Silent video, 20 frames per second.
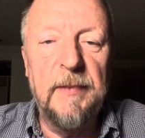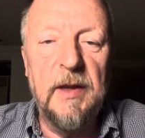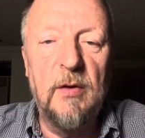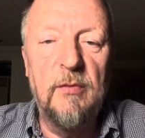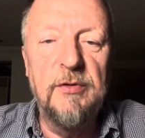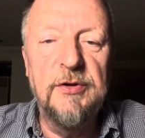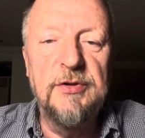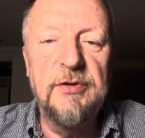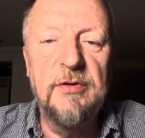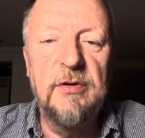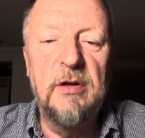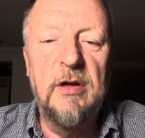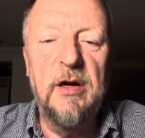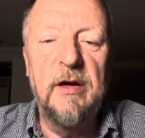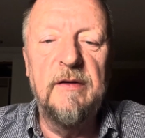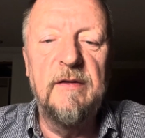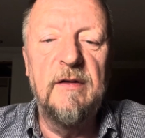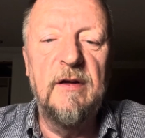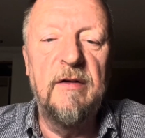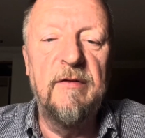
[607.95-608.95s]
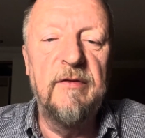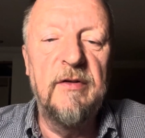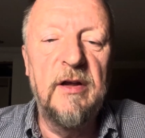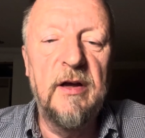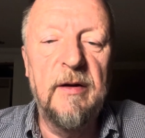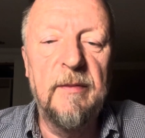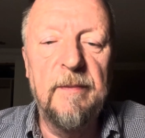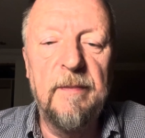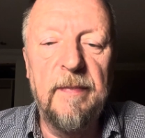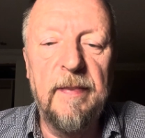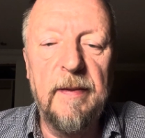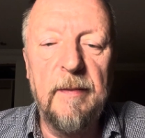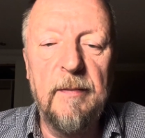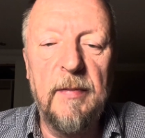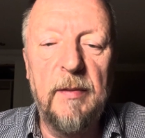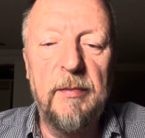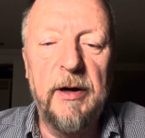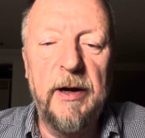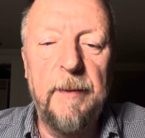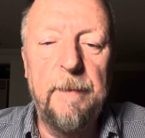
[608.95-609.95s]
I wish you a nice evening.
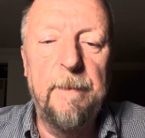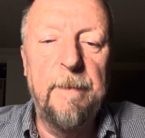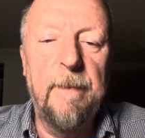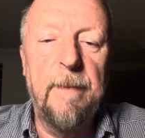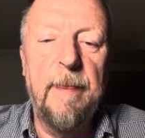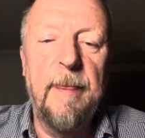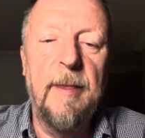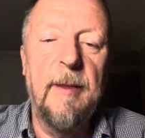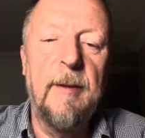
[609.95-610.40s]
Bye-bye.